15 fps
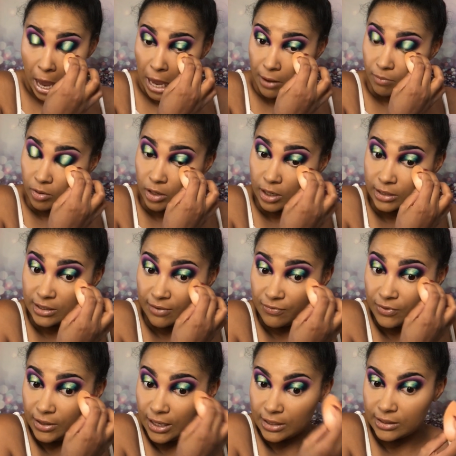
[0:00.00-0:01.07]
Because I
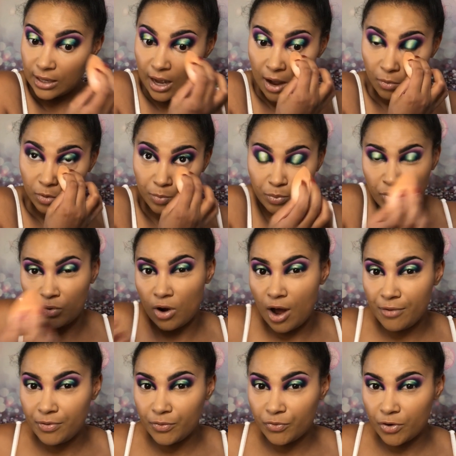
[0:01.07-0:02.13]
feel like that I would
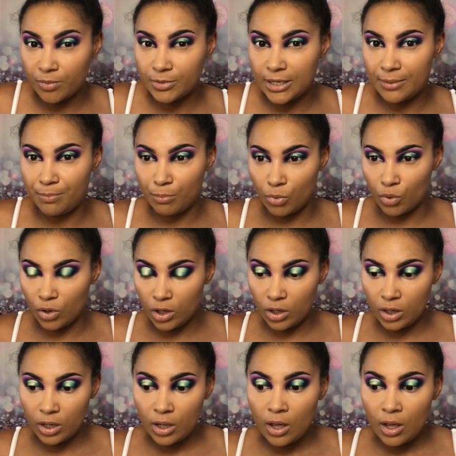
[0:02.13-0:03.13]
profit from that more,